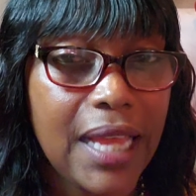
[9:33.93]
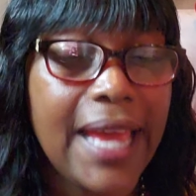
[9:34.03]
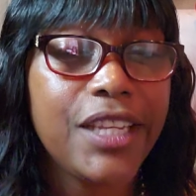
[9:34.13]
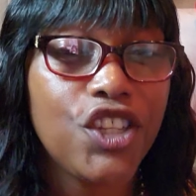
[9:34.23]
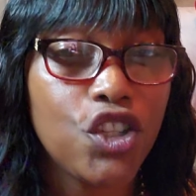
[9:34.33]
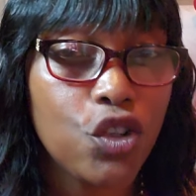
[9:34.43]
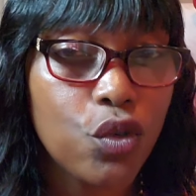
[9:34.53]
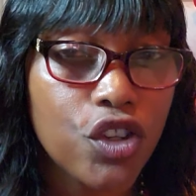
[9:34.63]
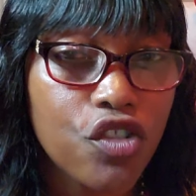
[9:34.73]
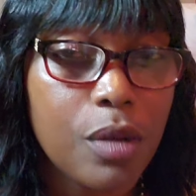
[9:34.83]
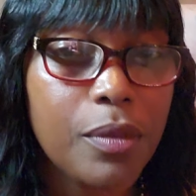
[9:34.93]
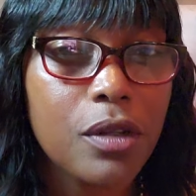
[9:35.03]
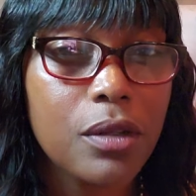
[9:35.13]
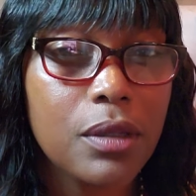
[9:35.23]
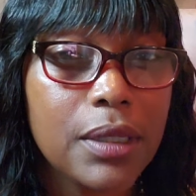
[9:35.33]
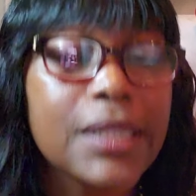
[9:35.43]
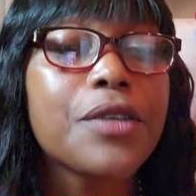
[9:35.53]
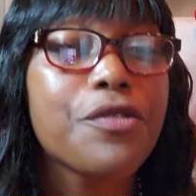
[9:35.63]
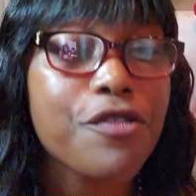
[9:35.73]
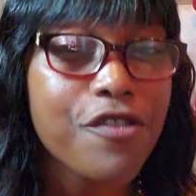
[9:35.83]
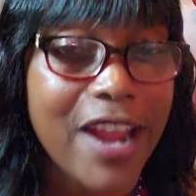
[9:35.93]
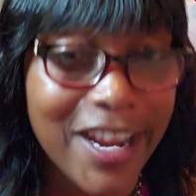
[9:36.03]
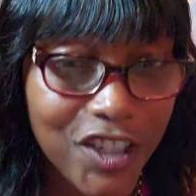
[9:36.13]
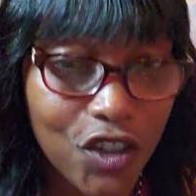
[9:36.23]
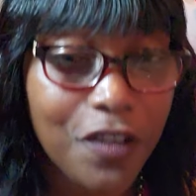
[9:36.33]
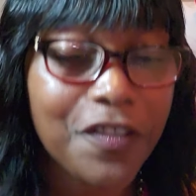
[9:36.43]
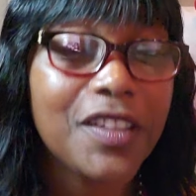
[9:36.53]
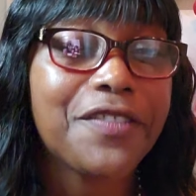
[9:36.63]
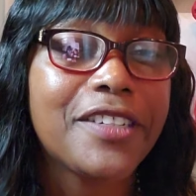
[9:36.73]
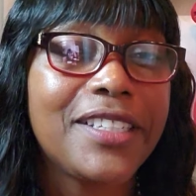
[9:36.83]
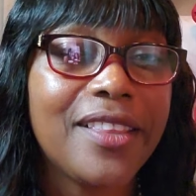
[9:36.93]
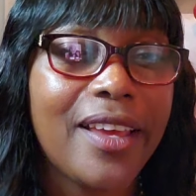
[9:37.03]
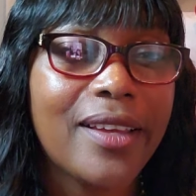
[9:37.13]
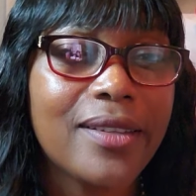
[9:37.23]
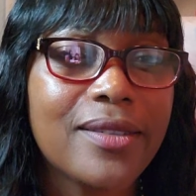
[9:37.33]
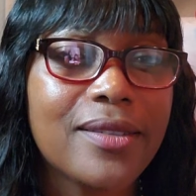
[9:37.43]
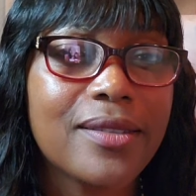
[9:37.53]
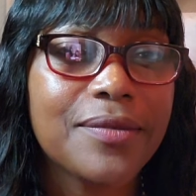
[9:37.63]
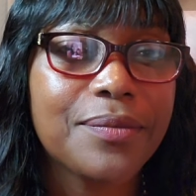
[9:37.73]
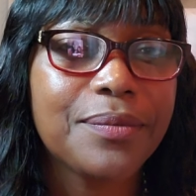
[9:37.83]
And you know, trouble is a range of different things.